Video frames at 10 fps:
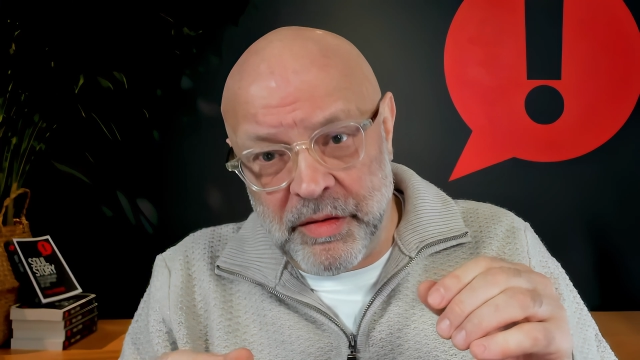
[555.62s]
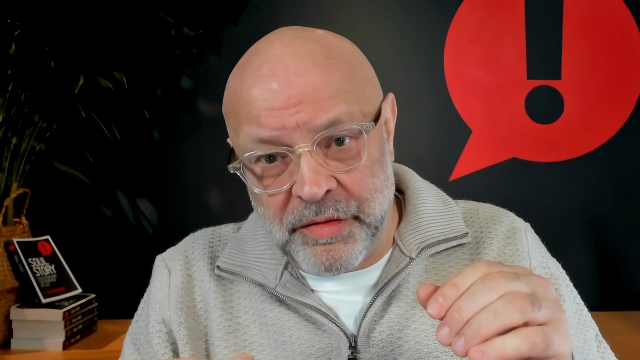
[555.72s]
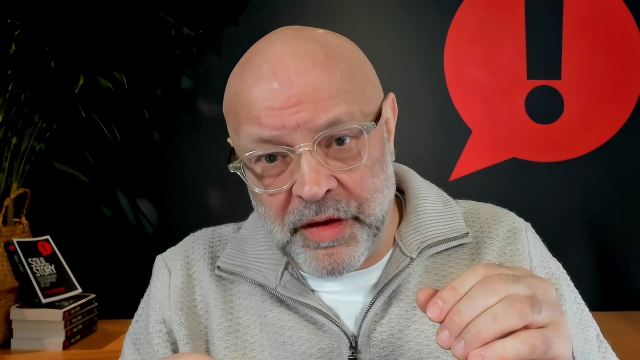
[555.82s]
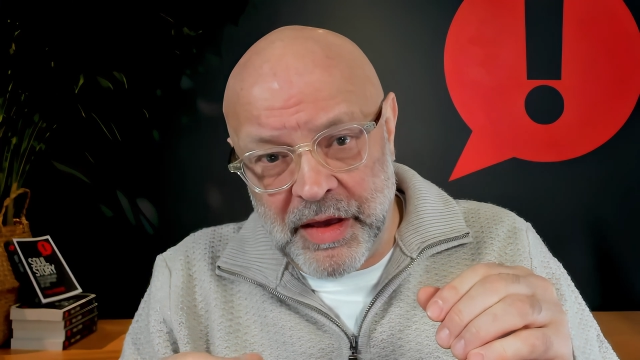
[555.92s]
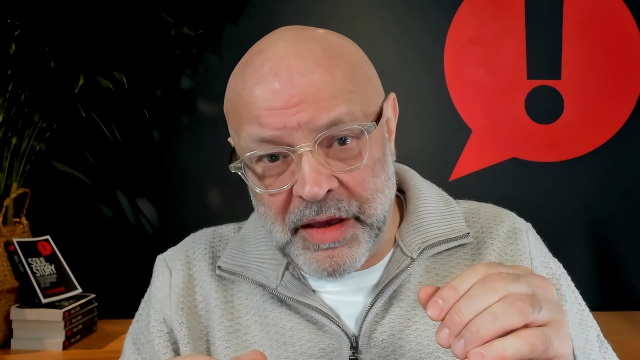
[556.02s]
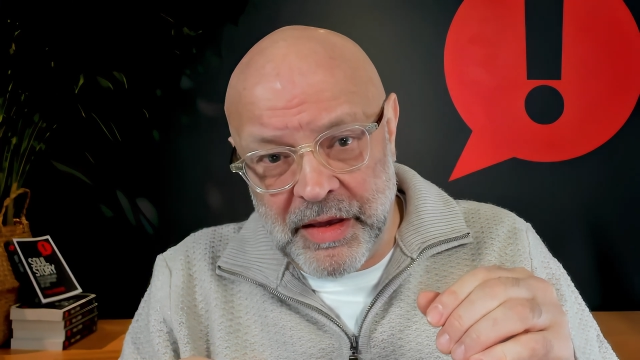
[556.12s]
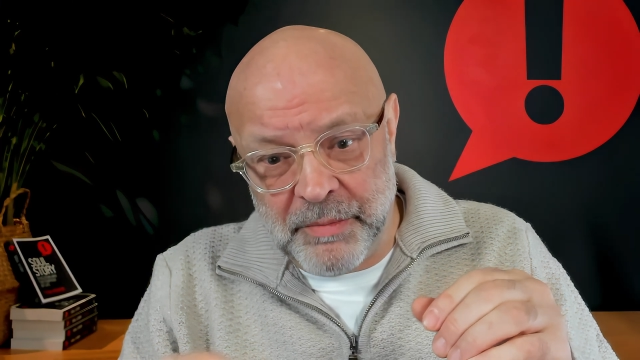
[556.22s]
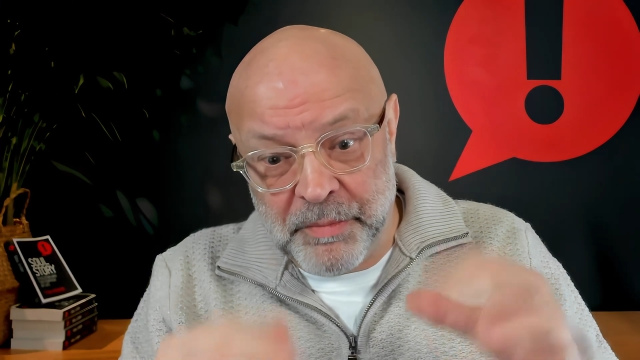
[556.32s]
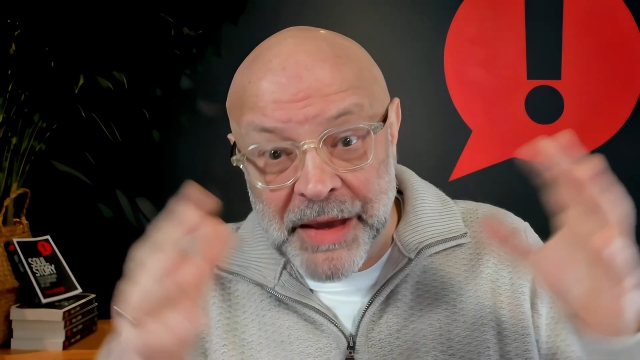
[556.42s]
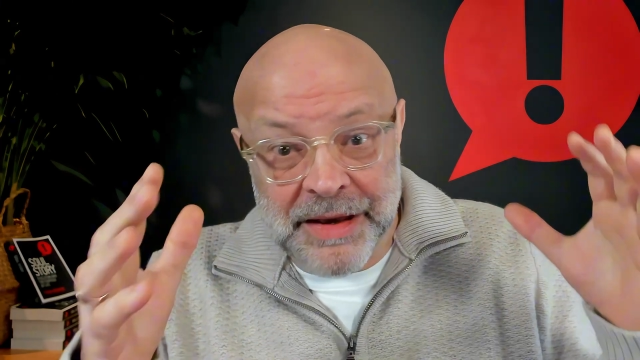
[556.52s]
the
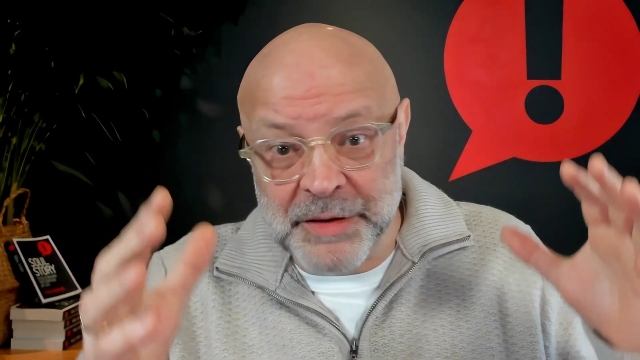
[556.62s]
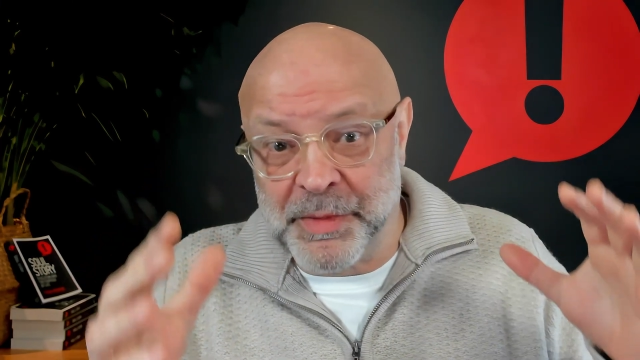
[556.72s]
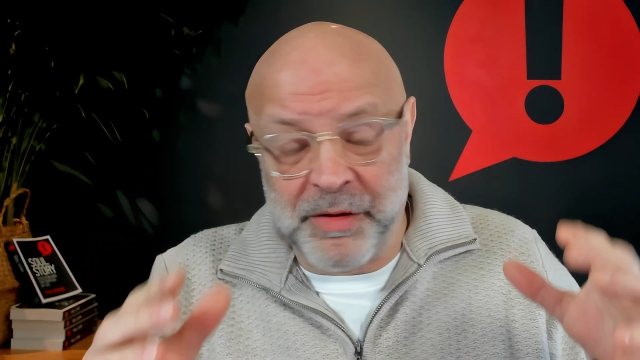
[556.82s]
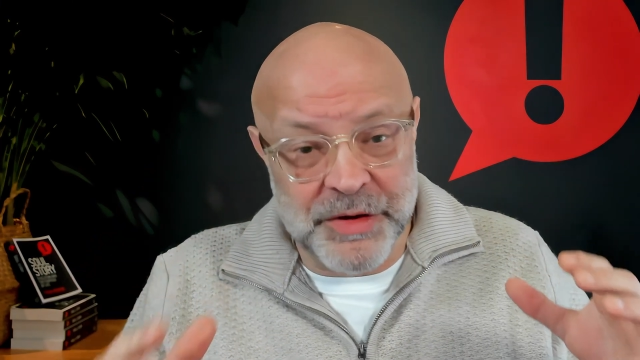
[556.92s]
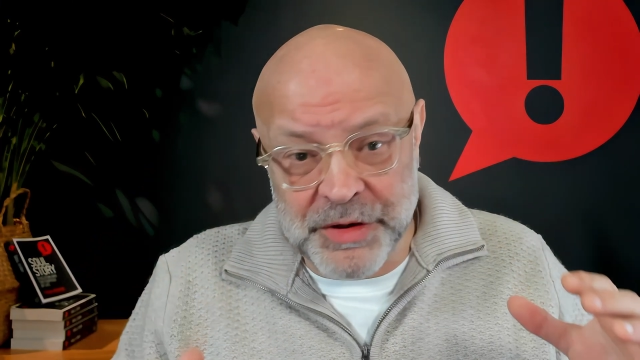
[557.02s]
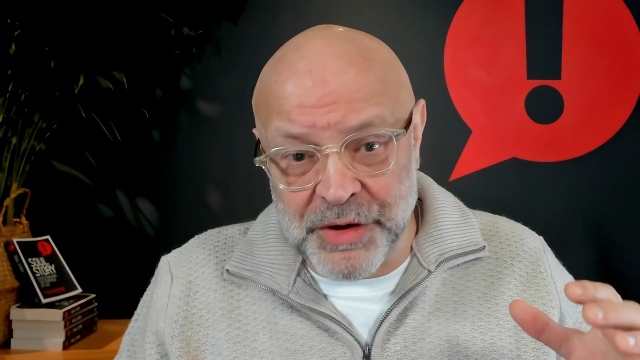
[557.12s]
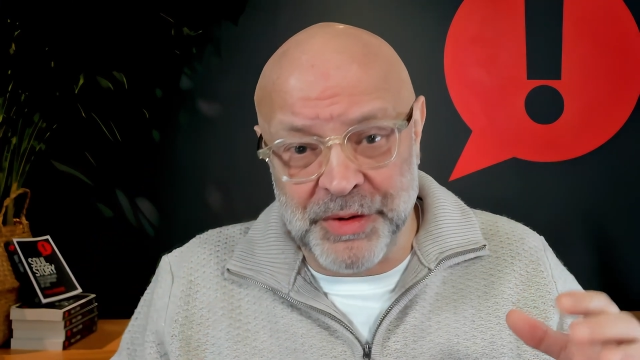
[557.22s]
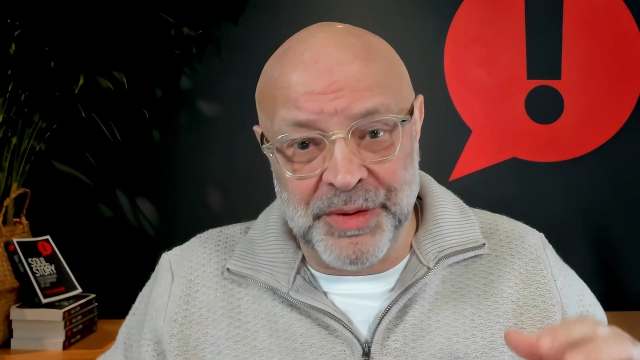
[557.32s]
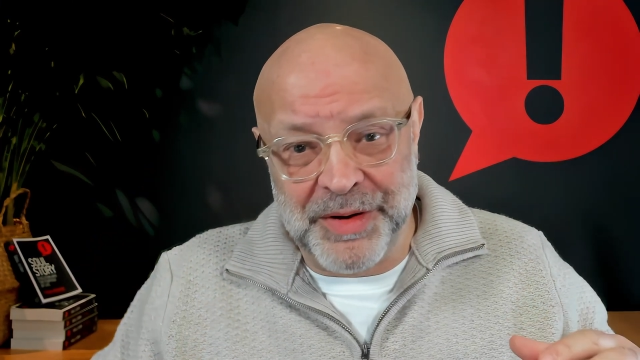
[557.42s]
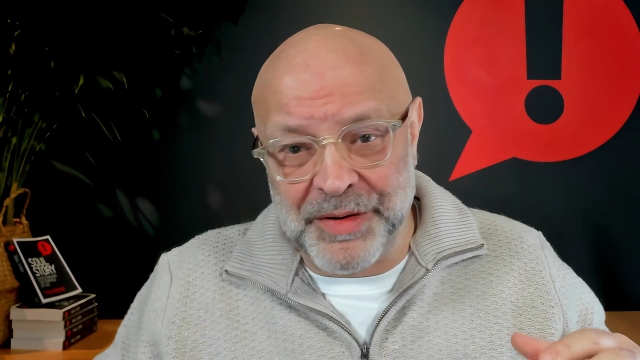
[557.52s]
big experience
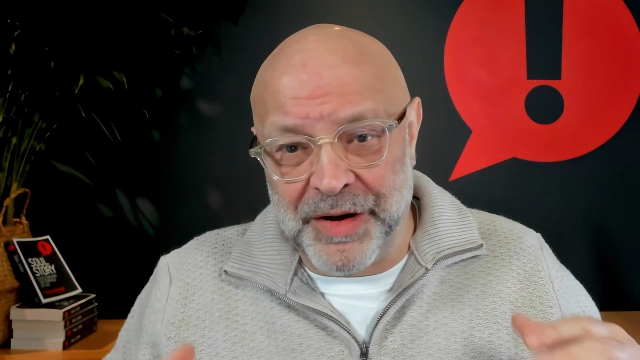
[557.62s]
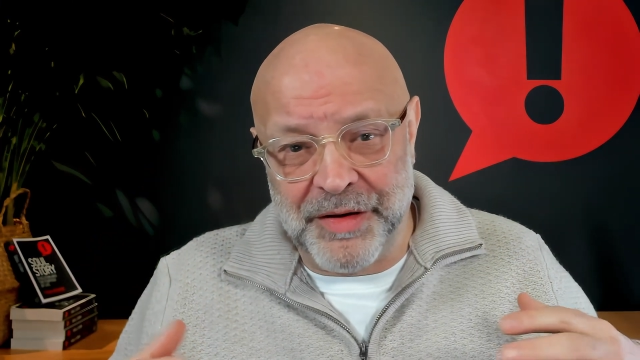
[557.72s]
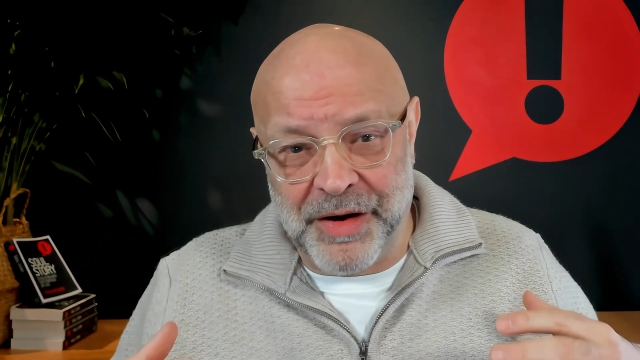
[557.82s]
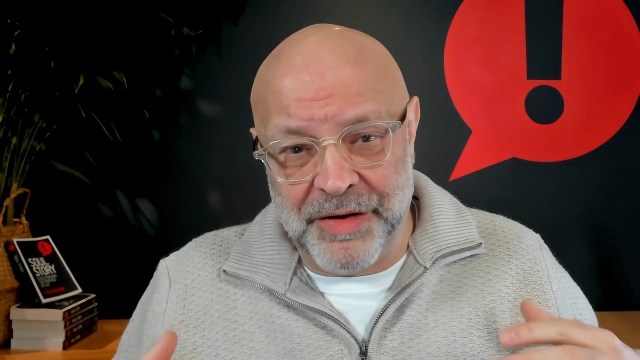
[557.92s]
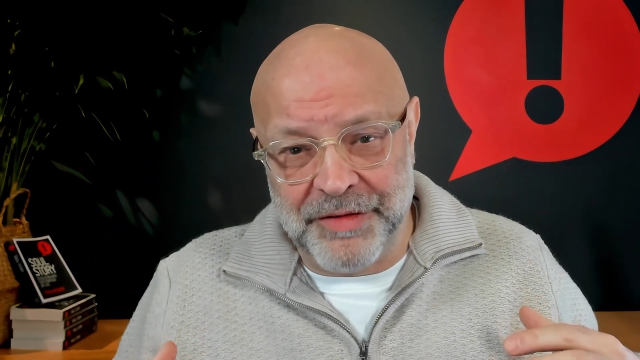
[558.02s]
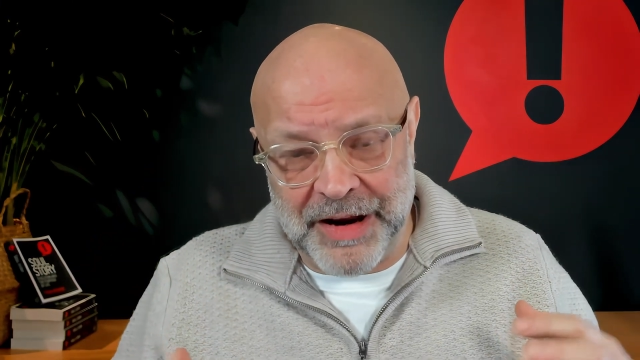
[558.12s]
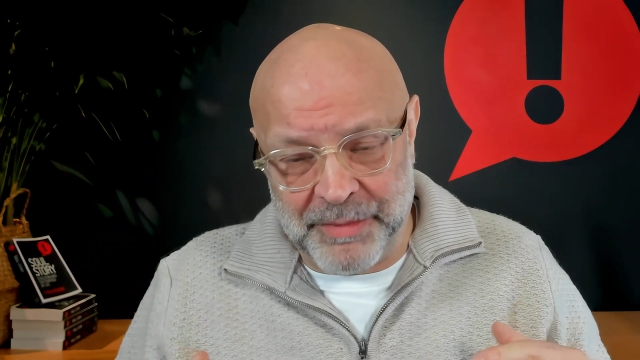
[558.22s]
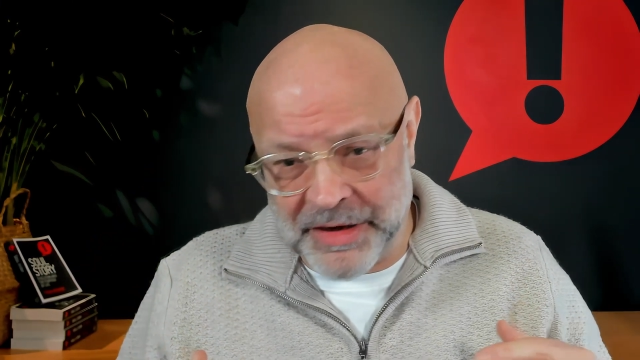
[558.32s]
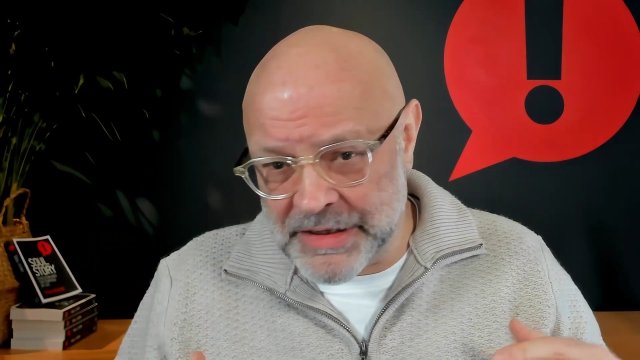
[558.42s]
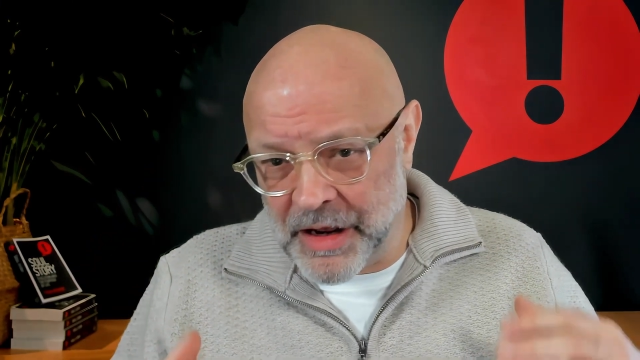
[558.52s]
too. I've had it
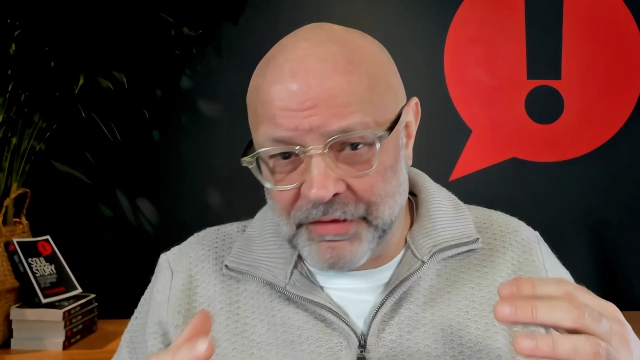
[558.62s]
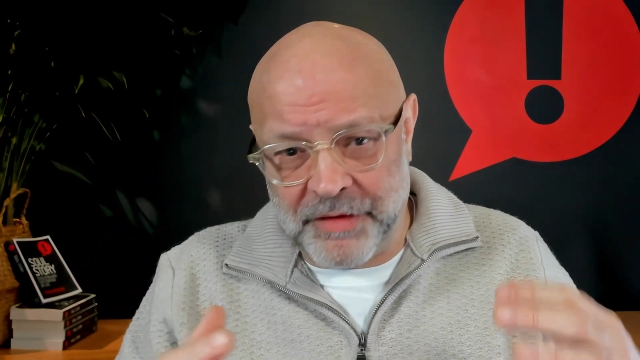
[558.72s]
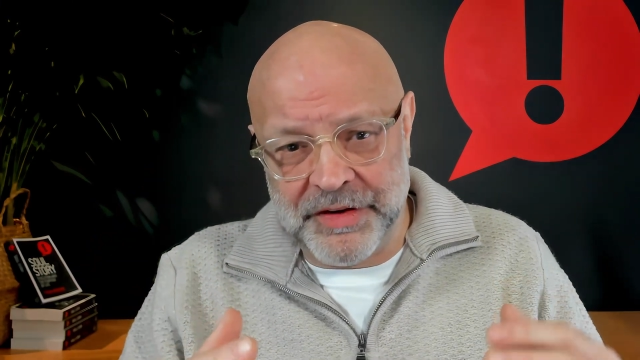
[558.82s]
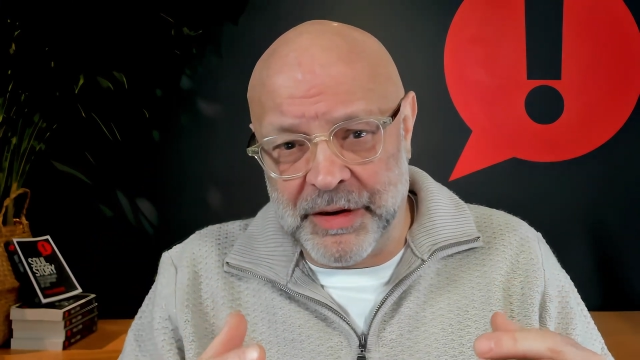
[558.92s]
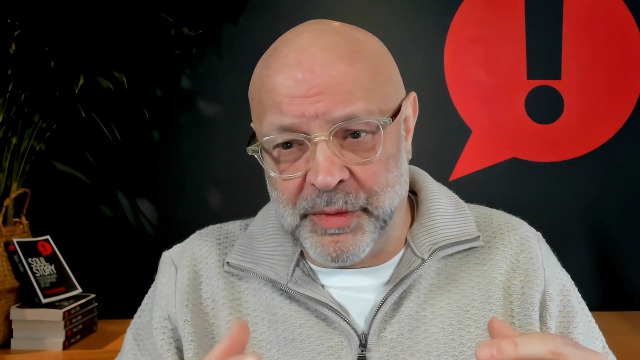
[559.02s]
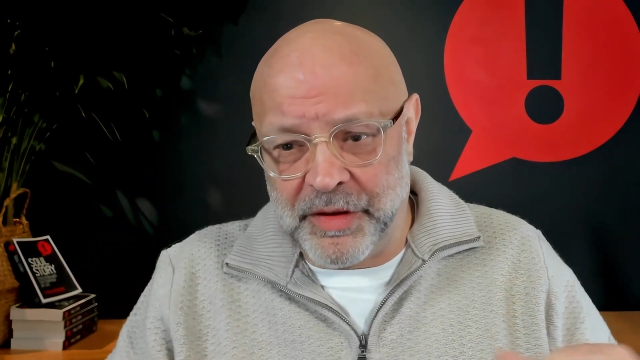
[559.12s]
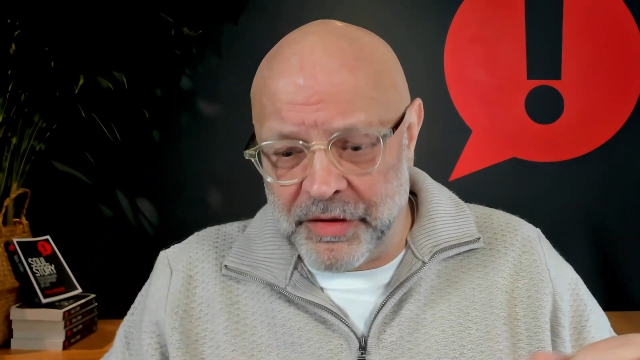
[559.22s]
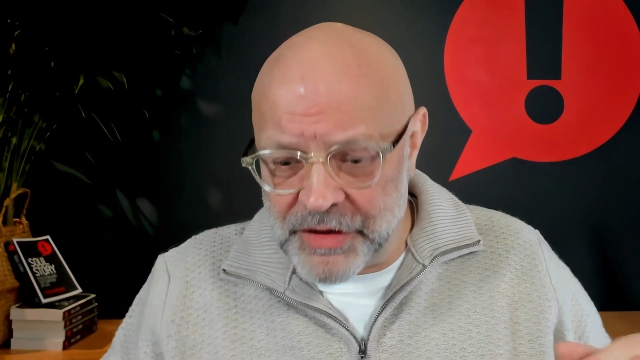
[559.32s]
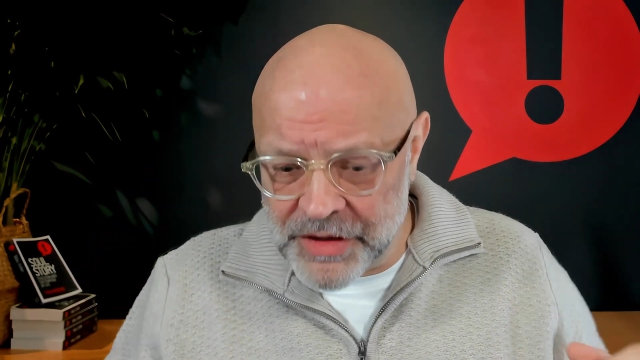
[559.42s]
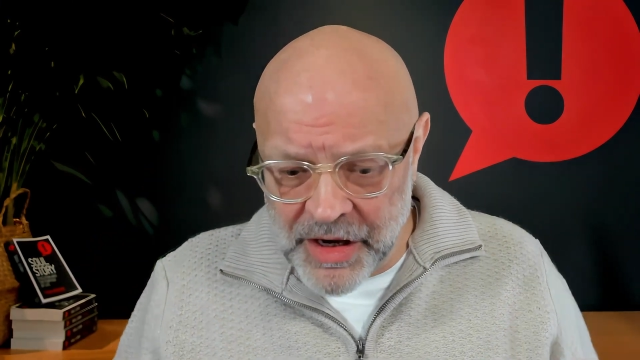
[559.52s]
myself. I've seen it with
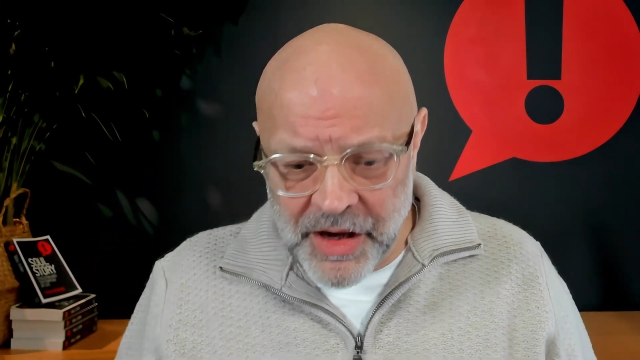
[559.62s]
others.